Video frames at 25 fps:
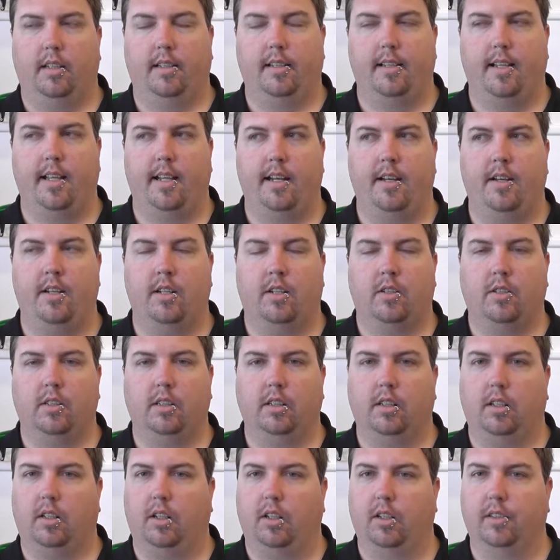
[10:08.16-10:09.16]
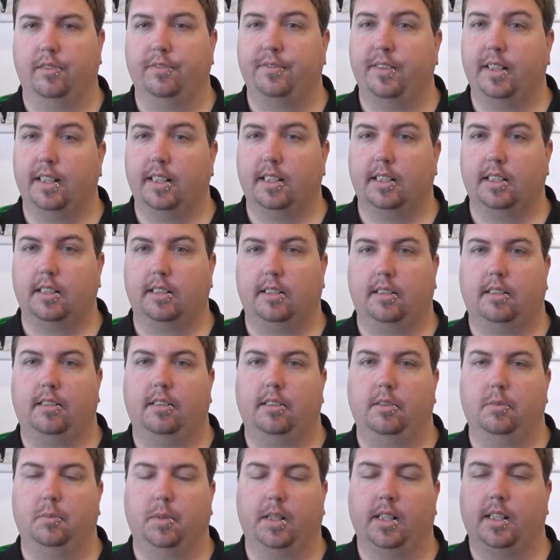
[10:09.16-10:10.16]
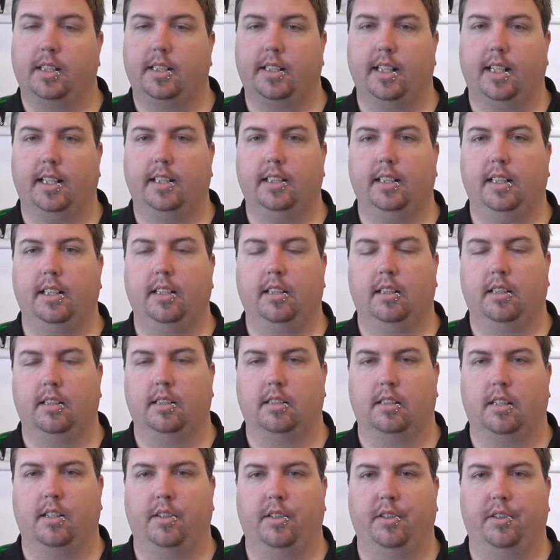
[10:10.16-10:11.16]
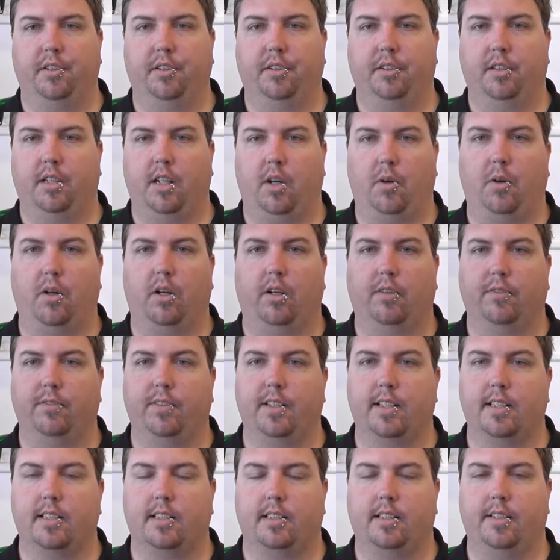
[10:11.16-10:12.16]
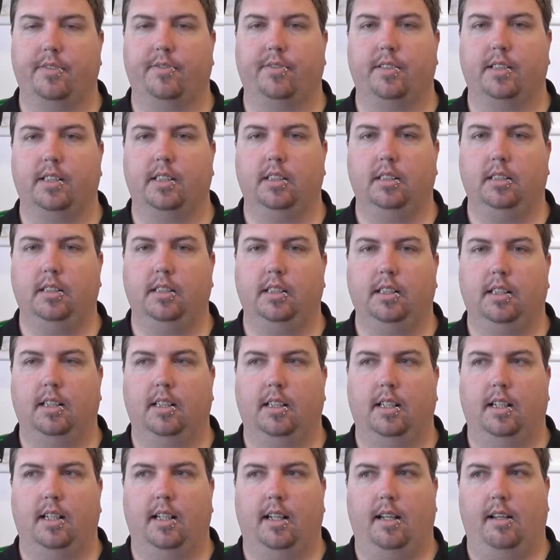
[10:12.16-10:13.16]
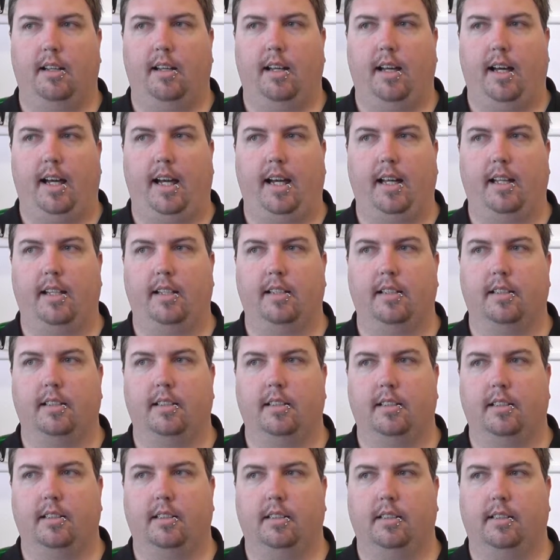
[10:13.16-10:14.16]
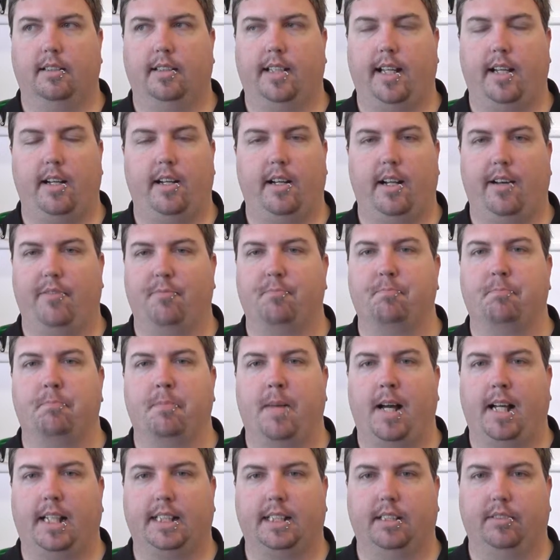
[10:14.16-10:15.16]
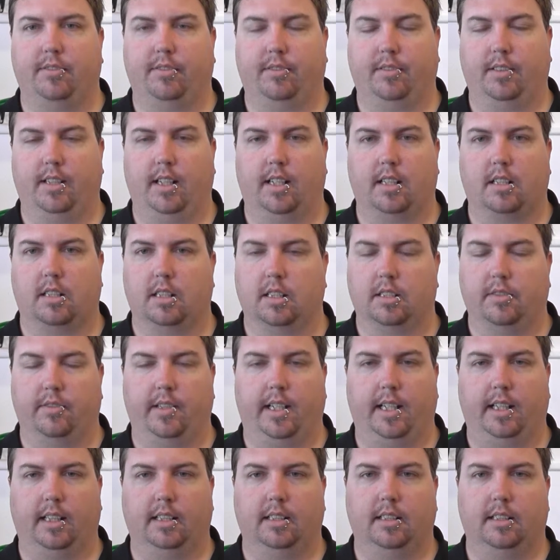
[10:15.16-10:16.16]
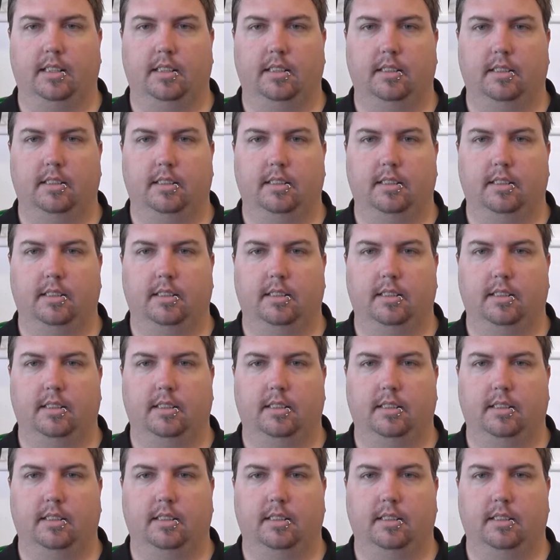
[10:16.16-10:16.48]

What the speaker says: They're not obvious when sexing. There's no obvious differences, and they don't have massive clutches of eggs.